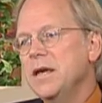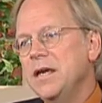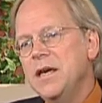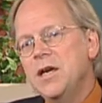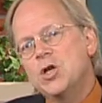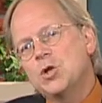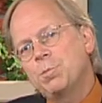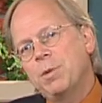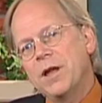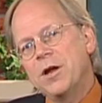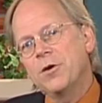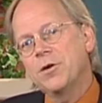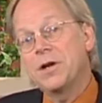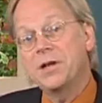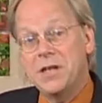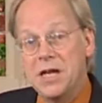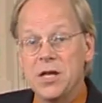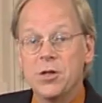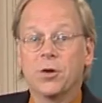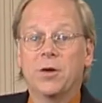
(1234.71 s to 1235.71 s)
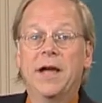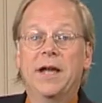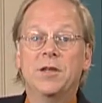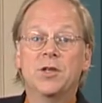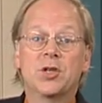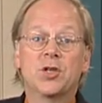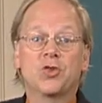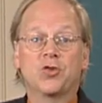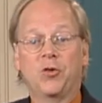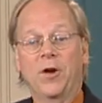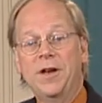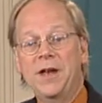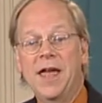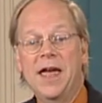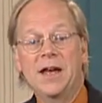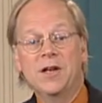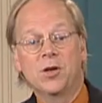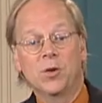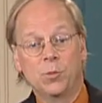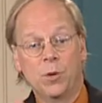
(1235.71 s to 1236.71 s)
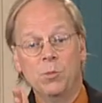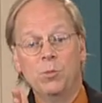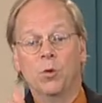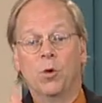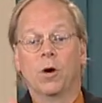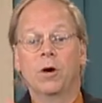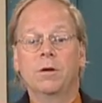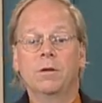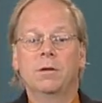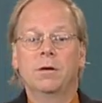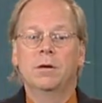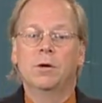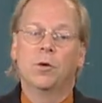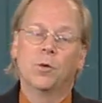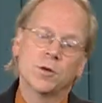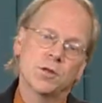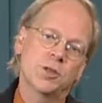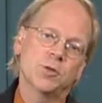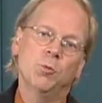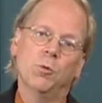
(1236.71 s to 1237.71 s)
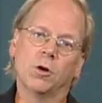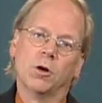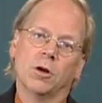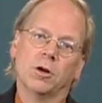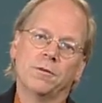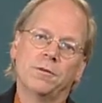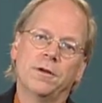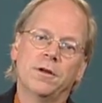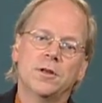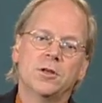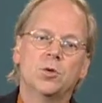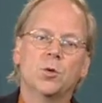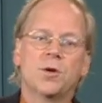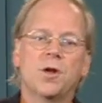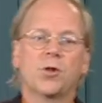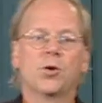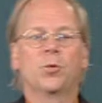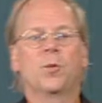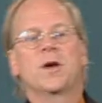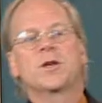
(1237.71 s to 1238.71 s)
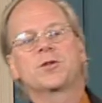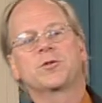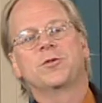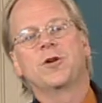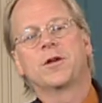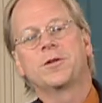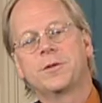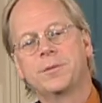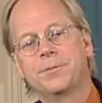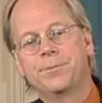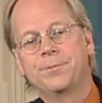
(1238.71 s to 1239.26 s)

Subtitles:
Each player can either head straight ahead to Lemoore or swerve to another restaurant.